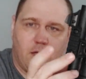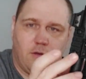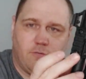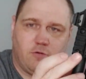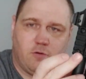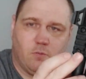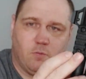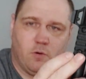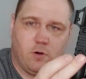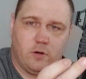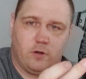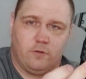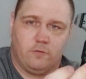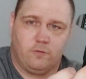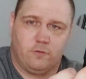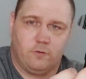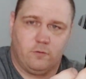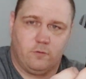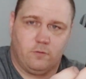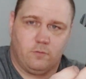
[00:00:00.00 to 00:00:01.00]
If you
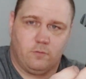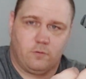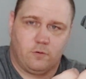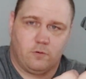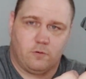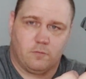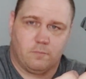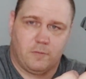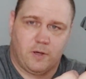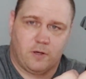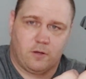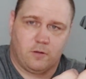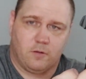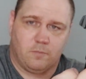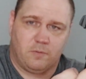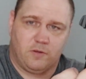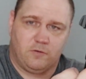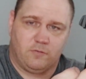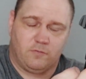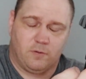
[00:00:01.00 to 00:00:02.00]
wanted to, you could mount a
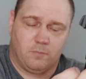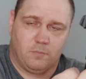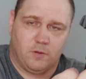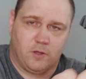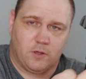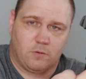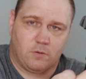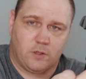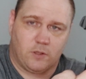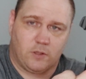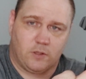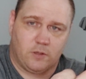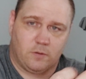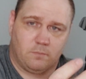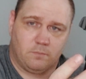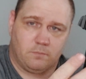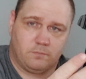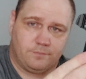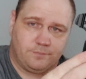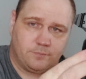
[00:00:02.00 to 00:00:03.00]
little piece of M-lock right
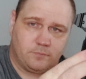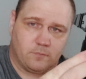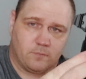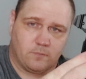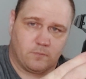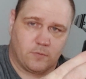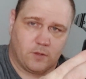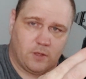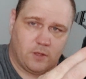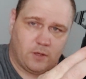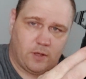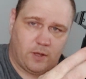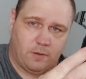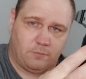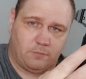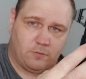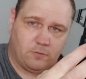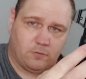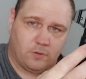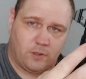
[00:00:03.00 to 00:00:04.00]
there. It
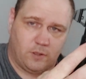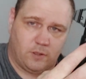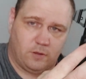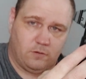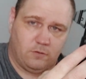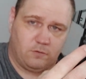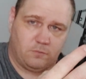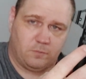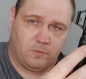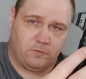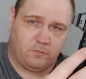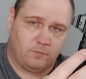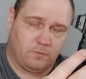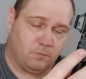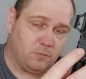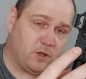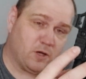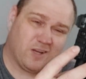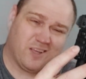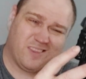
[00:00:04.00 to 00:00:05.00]
absolutely is a piece of
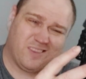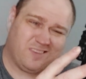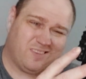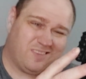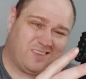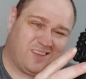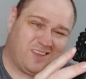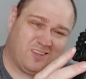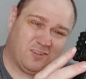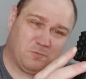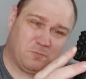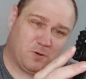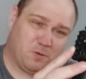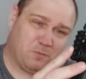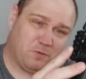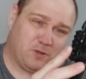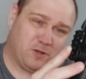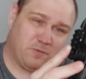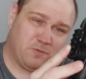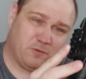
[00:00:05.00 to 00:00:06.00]
M-lock. I think it's
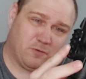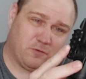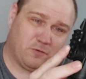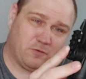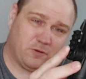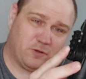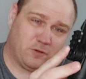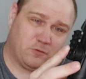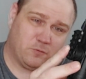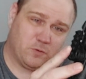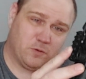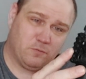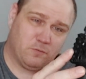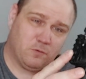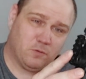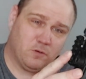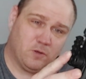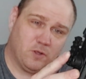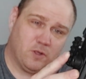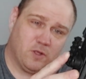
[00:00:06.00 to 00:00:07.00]
probably there for a sling
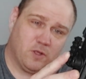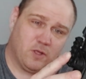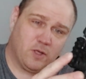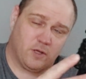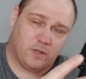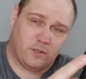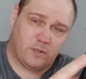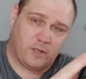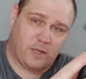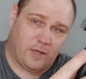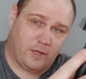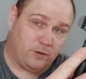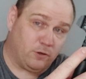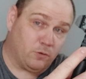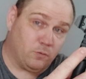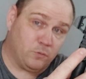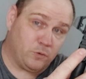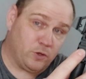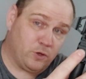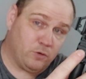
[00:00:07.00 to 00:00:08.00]
swivel. I
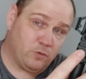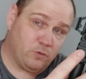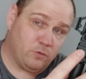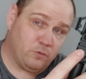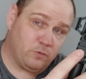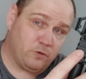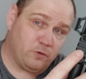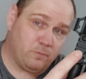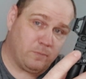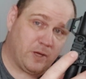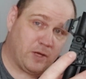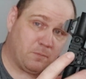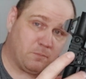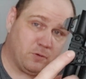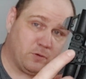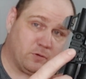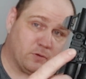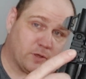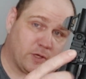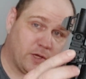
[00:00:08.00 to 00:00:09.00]
don't know, you
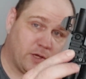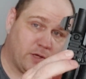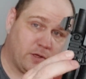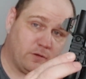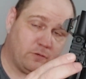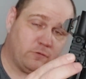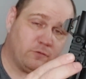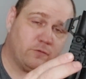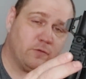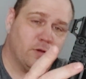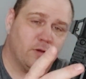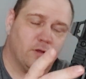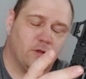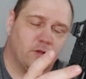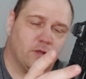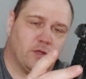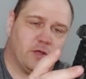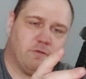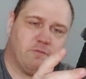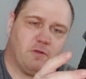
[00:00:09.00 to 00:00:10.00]
Magpul guys,
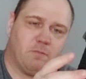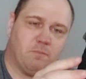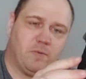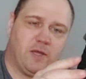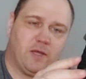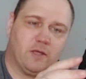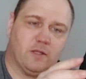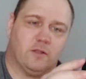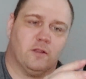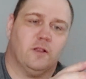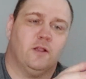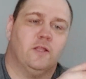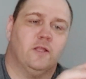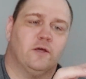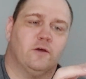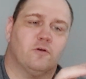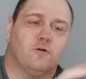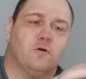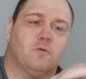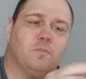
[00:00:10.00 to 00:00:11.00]
if they make a
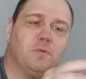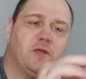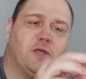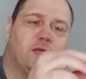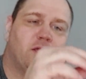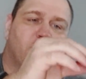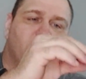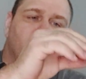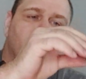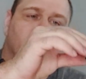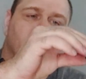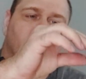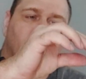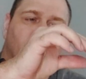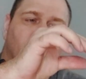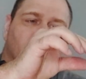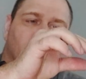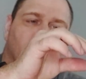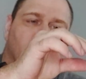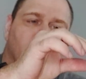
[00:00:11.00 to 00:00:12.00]
little piece that's
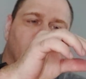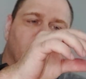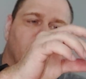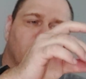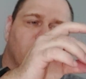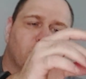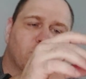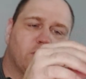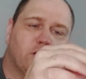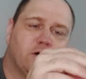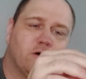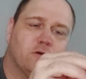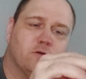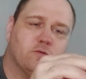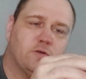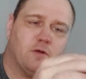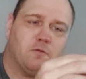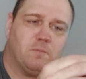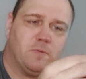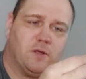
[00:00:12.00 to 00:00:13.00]
got a little rail,
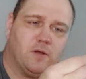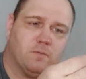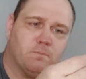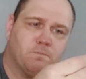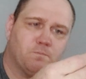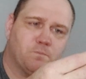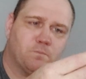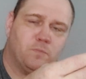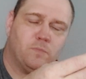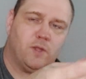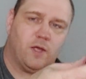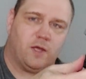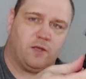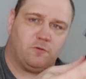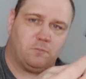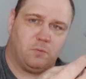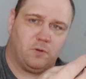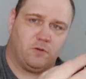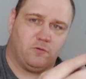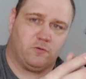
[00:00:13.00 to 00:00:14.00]
because that'd be a
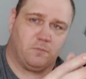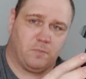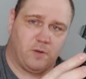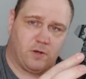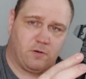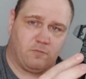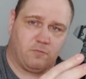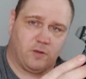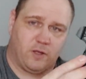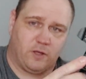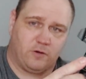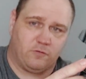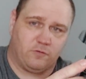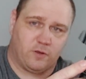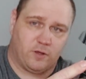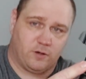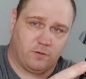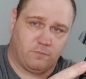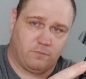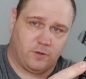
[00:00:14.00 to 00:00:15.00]
nice place to mount a
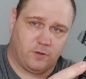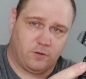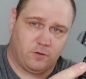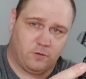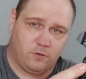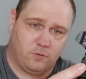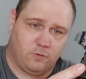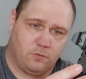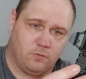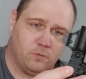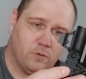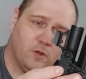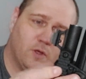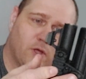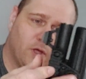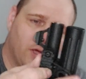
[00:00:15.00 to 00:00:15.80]
flashlight if they do,